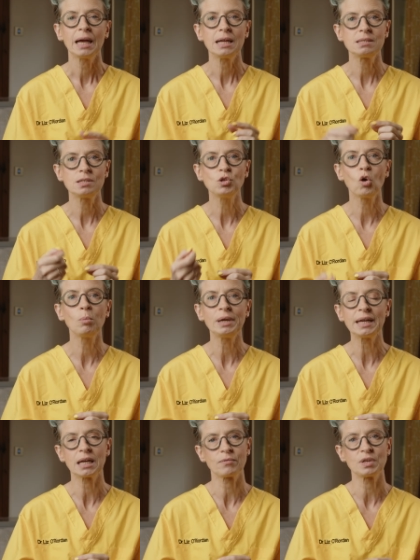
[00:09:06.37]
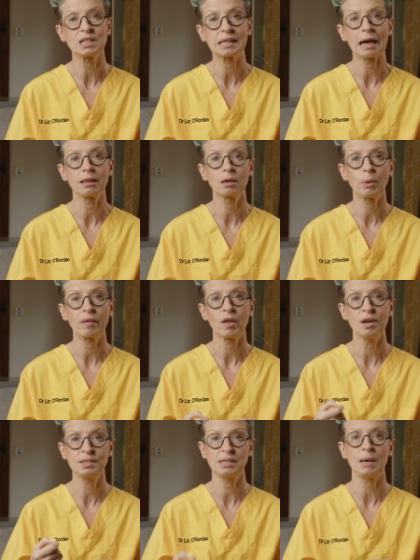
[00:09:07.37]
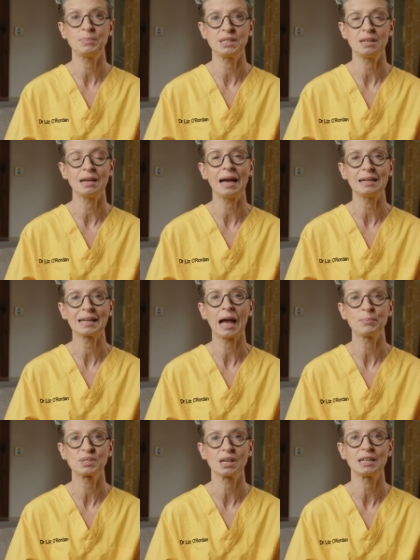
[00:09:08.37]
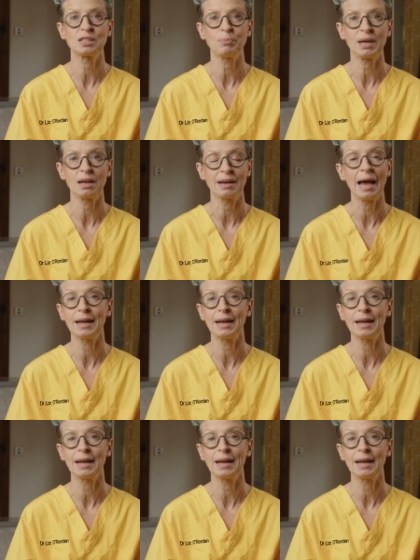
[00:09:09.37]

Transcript: It's normally given together with Herceptin and capecitabine,